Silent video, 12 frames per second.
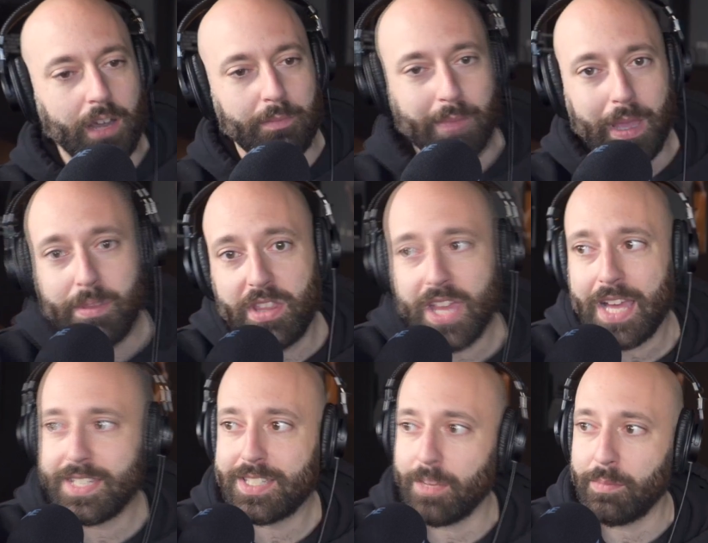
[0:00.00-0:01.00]
Maybe
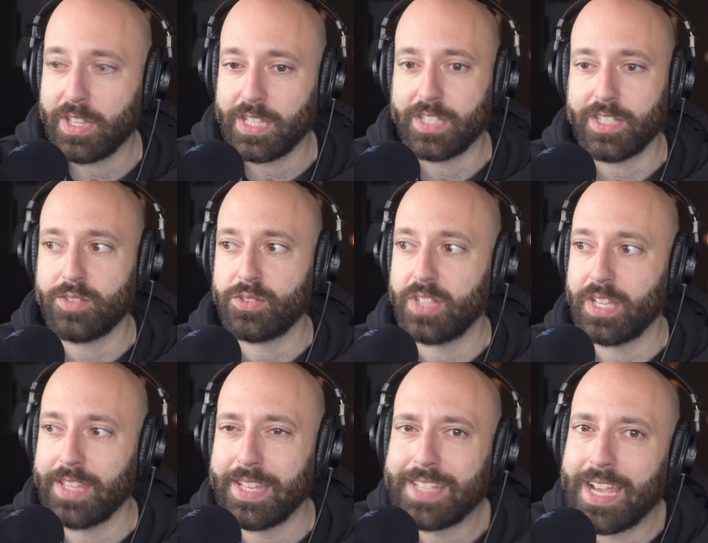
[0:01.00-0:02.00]
that's something that's interesting,
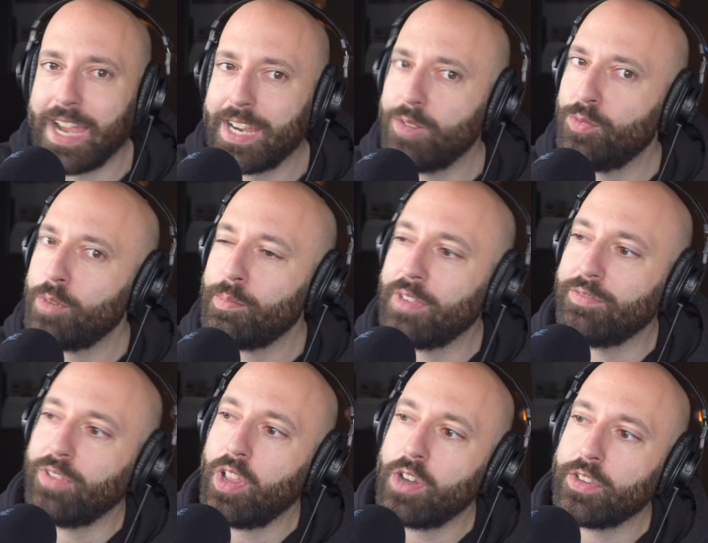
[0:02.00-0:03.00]
and that's kind of what my
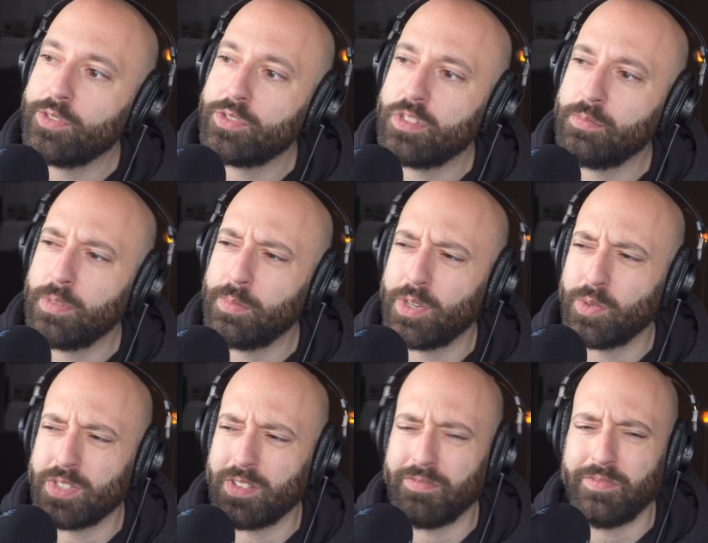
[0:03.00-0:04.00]
vlog used to be, but it
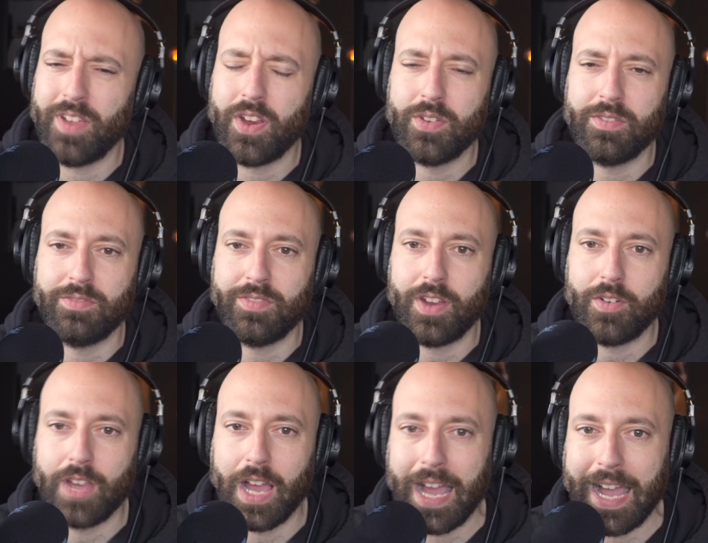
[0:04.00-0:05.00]
was a very,
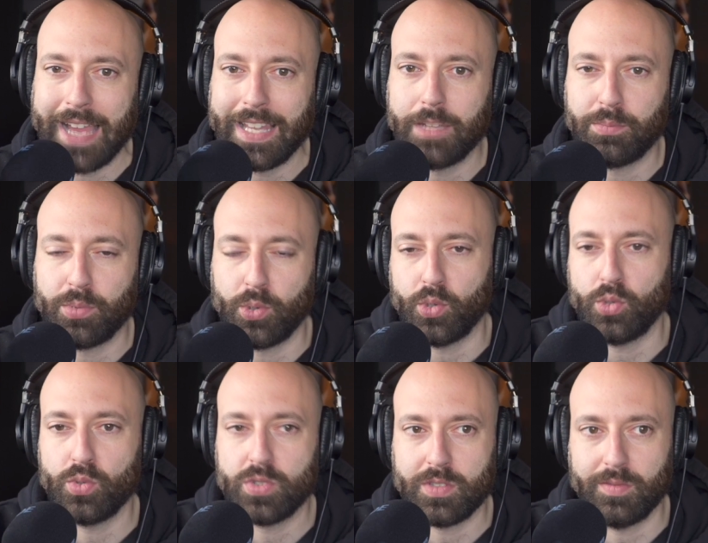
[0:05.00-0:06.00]
very highly
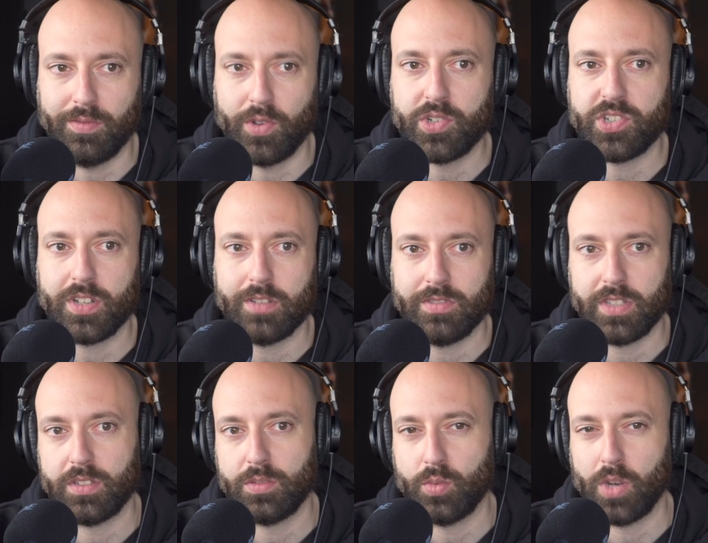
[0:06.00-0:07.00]
produced version of
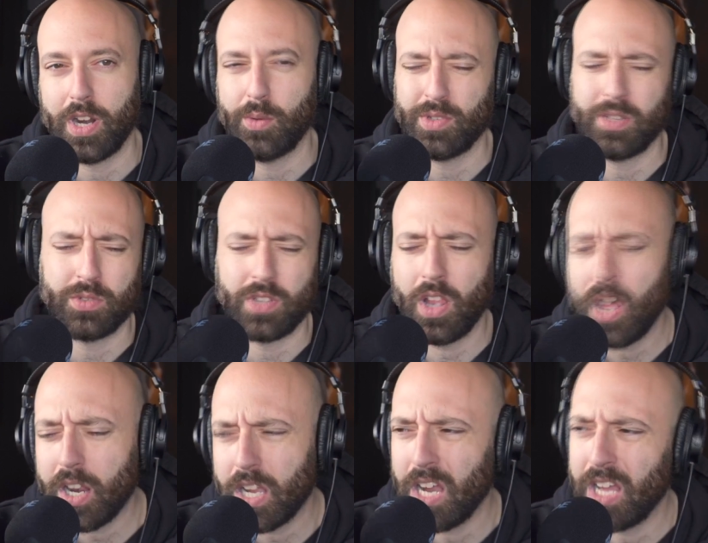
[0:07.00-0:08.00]
it, where there was a lot
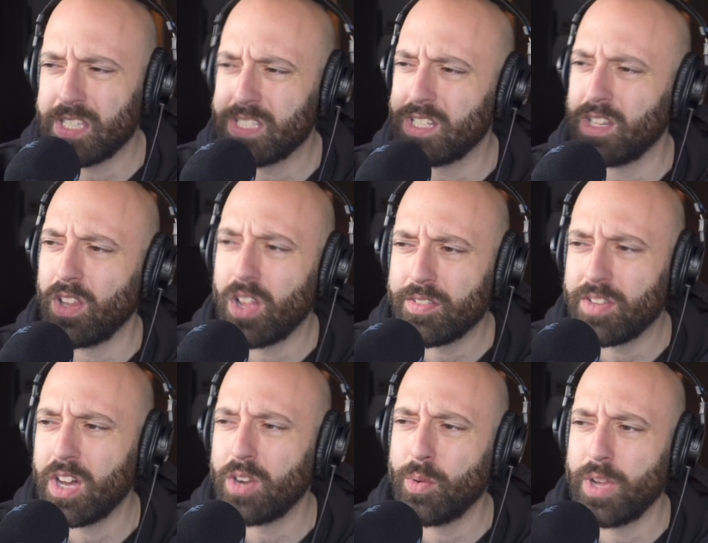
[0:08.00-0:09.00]
of cuts and a lot of
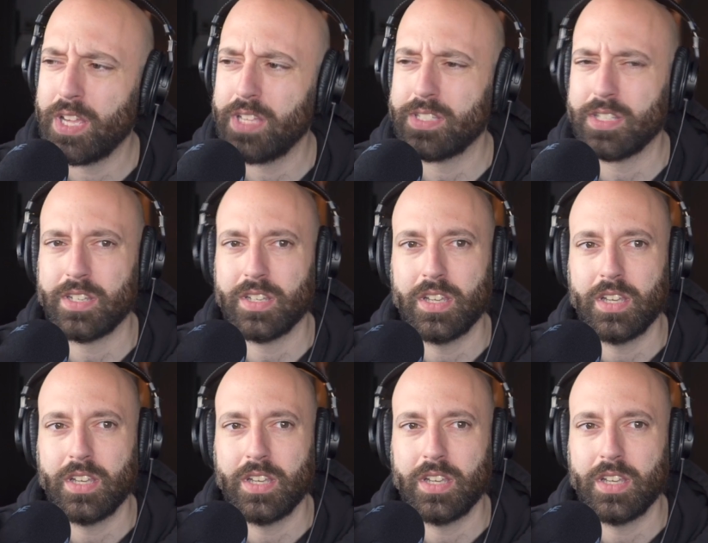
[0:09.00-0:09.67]
cutaways, and